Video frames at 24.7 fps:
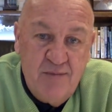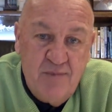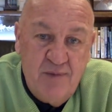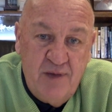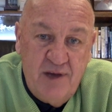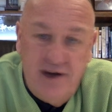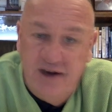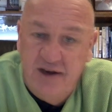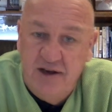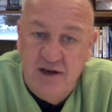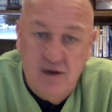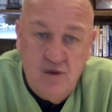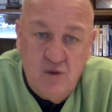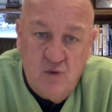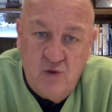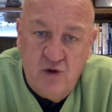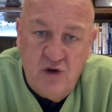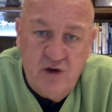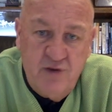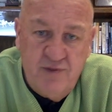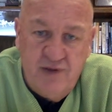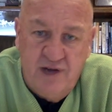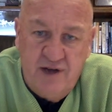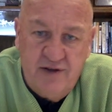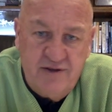But I didn't
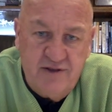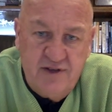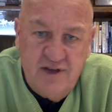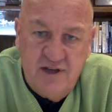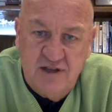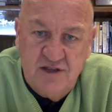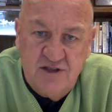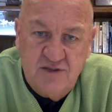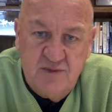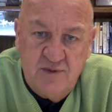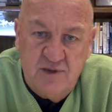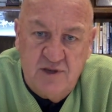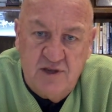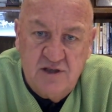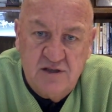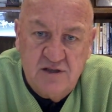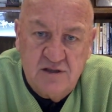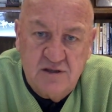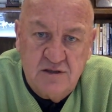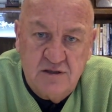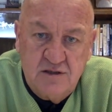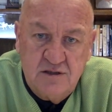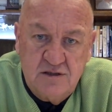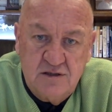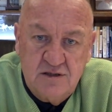worry about things
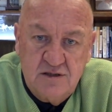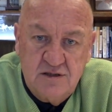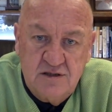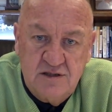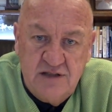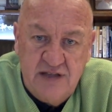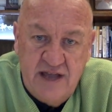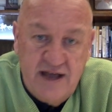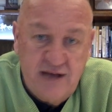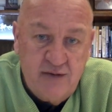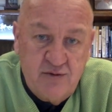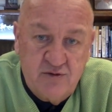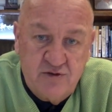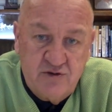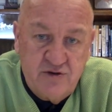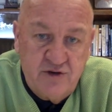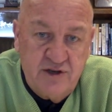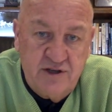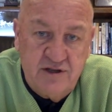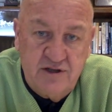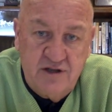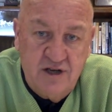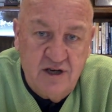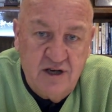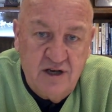because Dad was
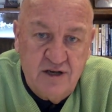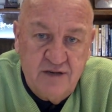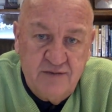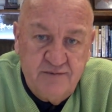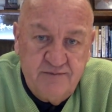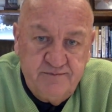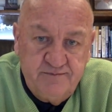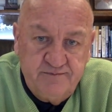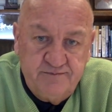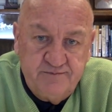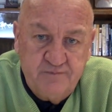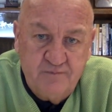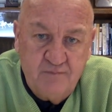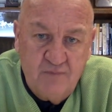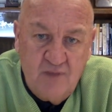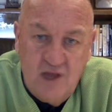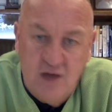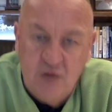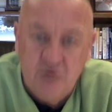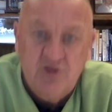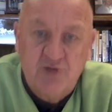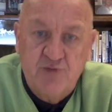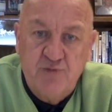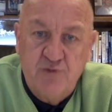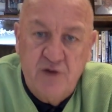right there.
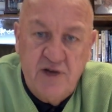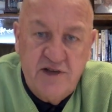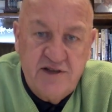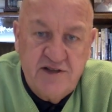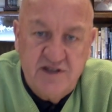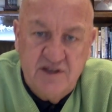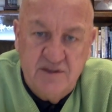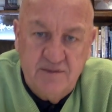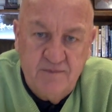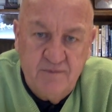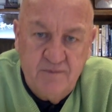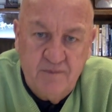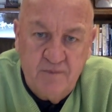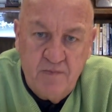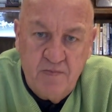He was present.